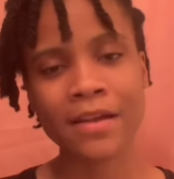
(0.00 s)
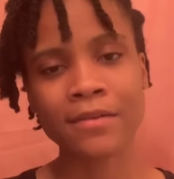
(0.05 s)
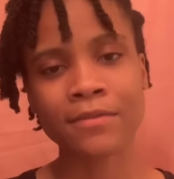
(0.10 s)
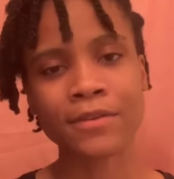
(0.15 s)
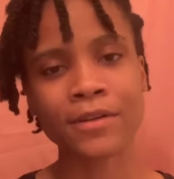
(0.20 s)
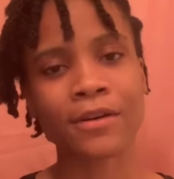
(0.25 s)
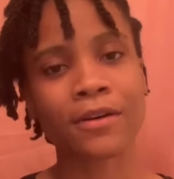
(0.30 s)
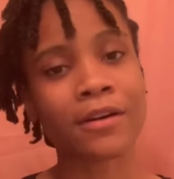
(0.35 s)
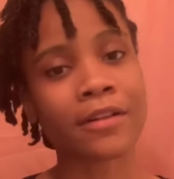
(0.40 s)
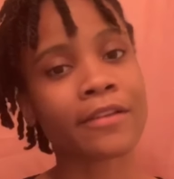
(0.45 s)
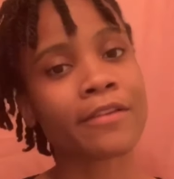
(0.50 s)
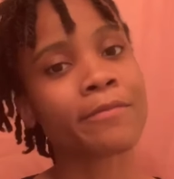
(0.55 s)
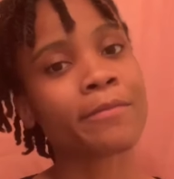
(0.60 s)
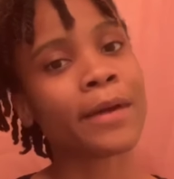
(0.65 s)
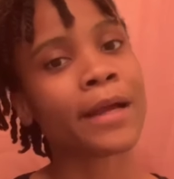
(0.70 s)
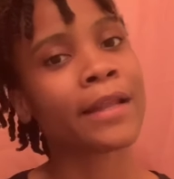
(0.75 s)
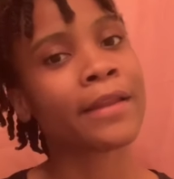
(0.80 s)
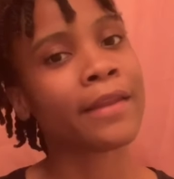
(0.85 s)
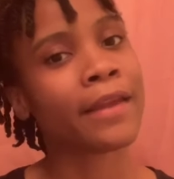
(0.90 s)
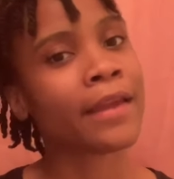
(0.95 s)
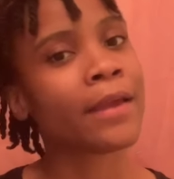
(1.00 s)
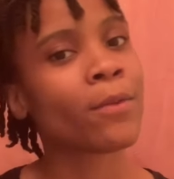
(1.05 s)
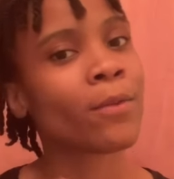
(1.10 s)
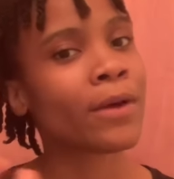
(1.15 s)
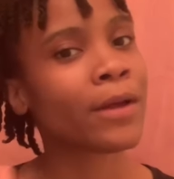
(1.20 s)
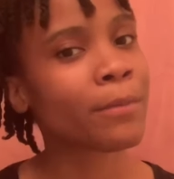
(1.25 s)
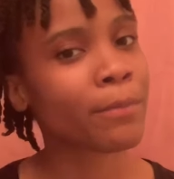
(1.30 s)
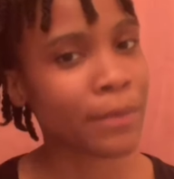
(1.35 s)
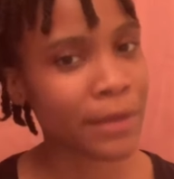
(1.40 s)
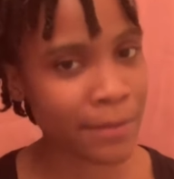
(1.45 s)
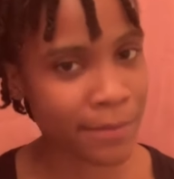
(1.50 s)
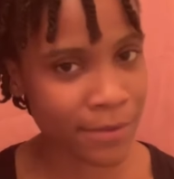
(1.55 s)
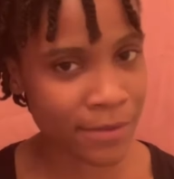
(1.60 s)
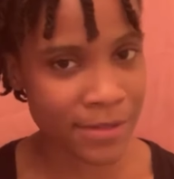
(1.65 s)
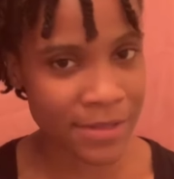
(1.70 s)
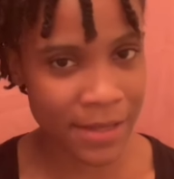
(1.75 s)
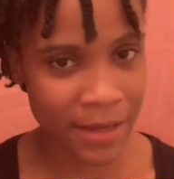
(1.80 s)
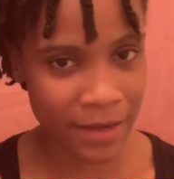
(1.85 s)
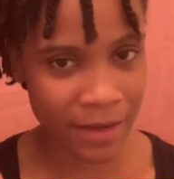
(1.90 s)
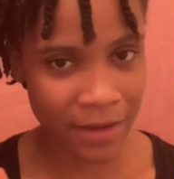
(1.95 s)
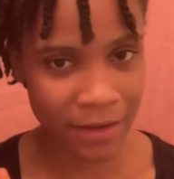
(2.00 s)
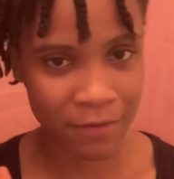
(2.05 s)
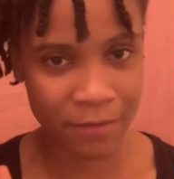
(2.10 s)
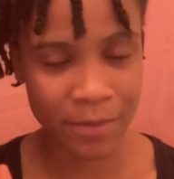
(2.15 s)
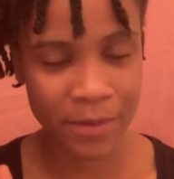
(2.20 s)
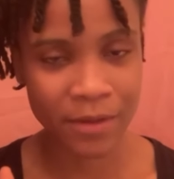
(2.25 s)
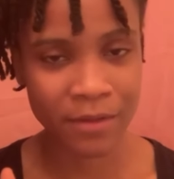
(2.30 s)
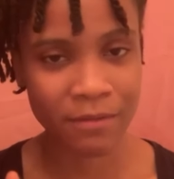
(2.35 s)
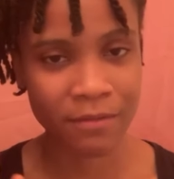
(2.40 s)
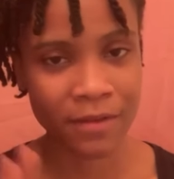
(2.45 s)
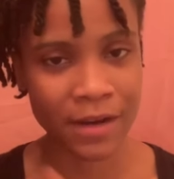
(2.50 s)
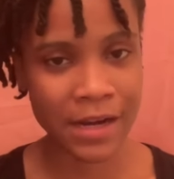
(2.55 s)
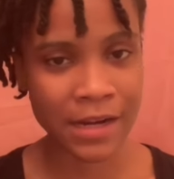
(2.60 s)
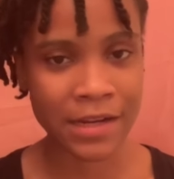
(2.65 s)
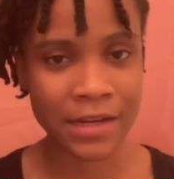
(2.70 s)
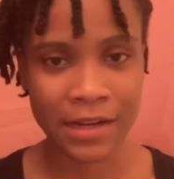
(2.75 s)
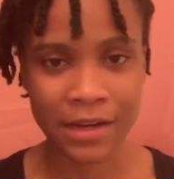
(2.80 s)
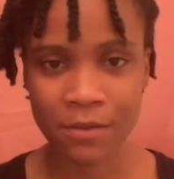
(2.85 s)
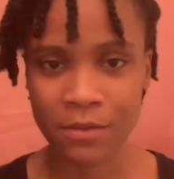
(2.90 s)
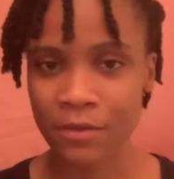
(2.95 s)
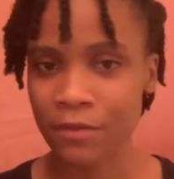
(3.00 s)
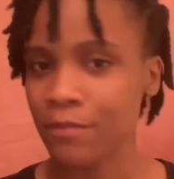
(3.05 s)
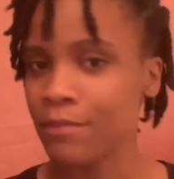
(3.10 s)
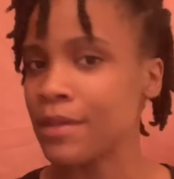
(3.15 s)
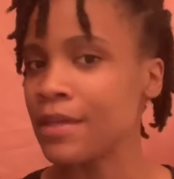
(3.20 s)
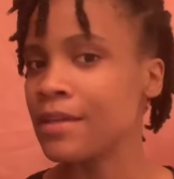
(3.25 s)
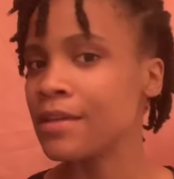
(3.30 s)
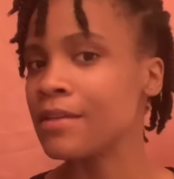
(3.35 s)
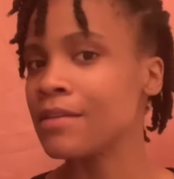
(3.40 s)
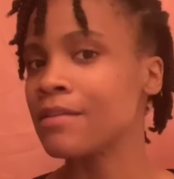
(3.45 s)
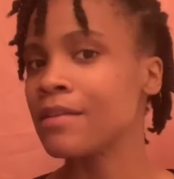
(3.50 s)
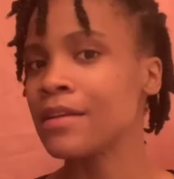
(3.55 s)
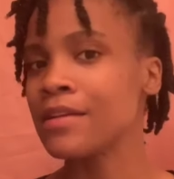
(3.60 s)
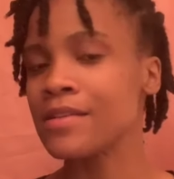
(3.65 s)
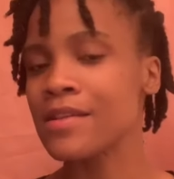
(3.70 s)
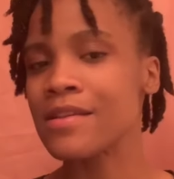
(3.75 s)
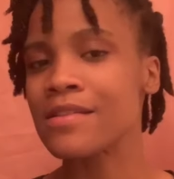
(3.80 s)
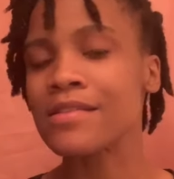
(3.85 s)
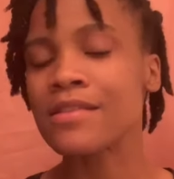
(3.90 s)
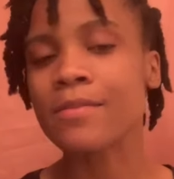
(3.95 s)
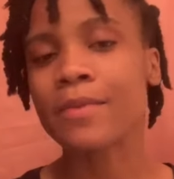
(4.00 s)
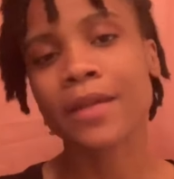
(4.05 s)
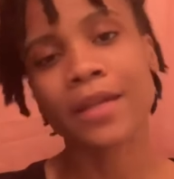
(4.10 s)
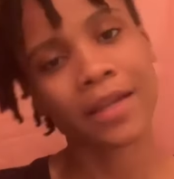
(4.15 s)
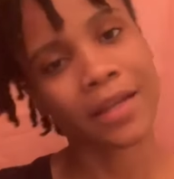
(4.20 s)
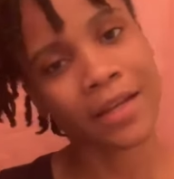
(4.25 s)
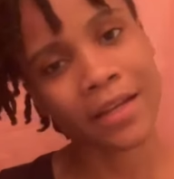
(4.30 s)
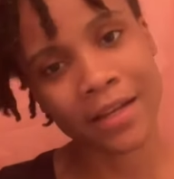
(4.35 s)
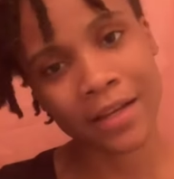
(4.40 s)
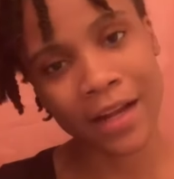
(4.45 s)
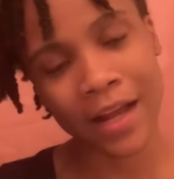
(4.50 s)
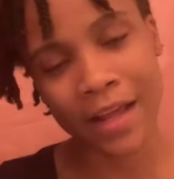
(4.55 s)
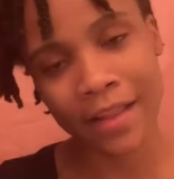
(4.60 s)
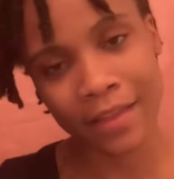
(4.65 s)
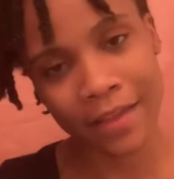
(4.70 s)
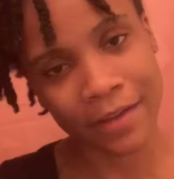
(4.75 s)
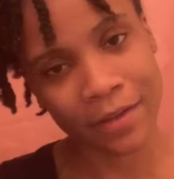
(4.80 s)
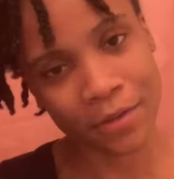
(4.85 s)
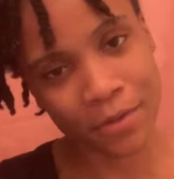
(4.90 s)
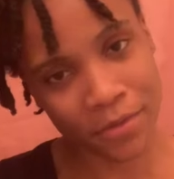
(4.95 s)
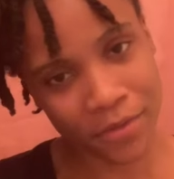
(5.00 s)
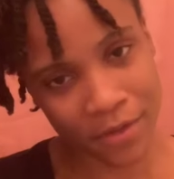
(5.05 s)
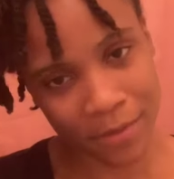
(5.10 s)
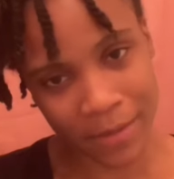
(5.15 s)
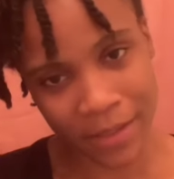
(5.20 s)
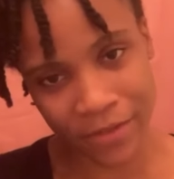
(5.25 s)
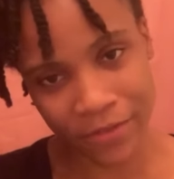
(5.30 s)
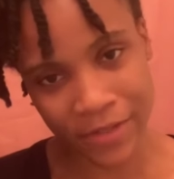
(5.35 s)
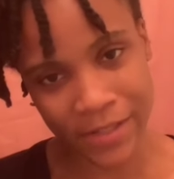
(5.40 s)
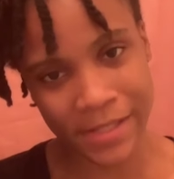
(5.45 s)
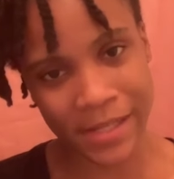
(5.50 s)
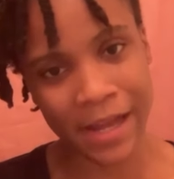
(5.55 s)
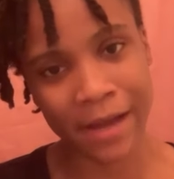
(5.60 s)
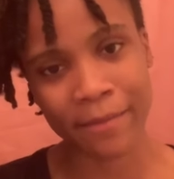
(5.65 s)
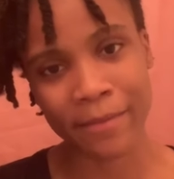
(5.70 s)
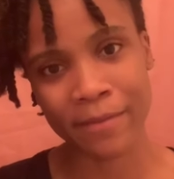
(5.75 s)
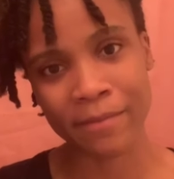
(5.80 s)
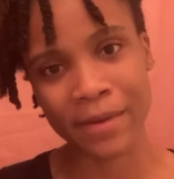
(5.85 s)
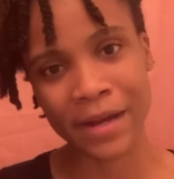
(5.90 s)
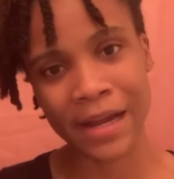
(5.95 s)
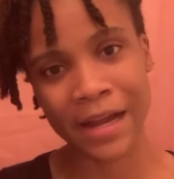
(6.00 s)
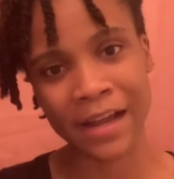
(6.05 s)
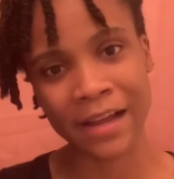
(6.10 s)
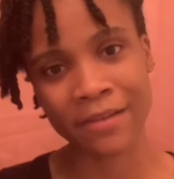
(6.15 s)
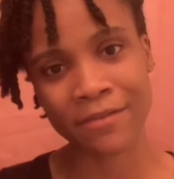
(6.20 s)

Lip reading: For all of my day one people that have been rocking out with me since the beginning, I thank you so much for stopping by.